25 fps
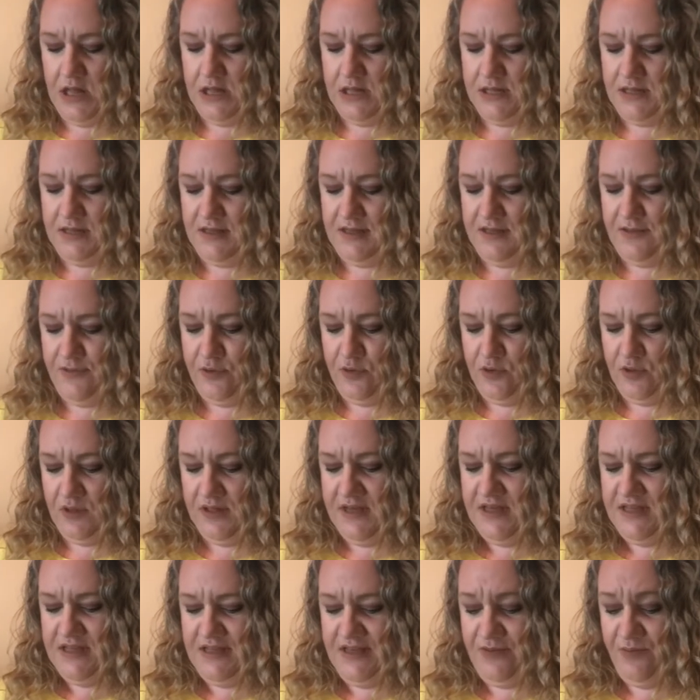see-through
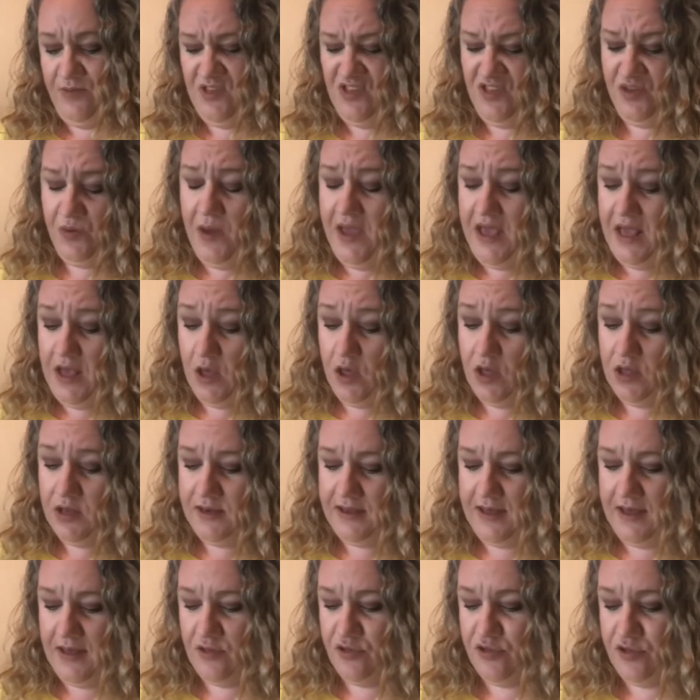lids, which is quite good
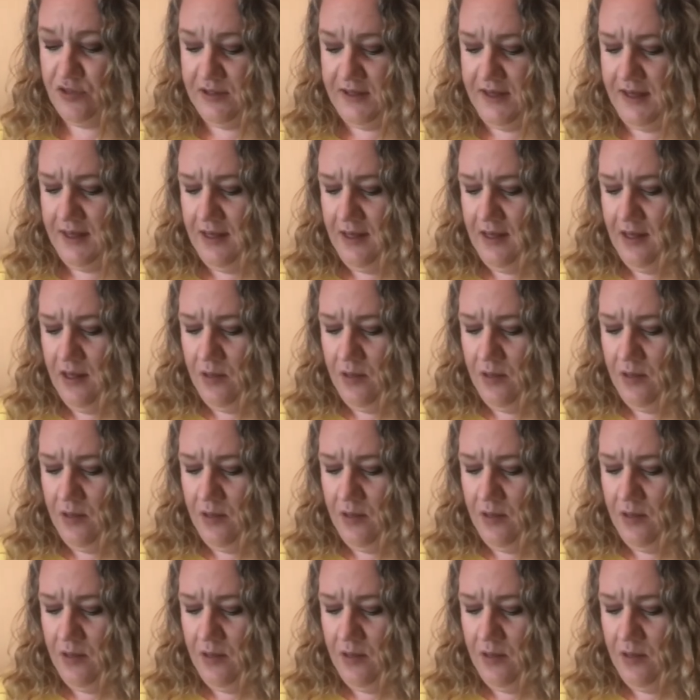actually.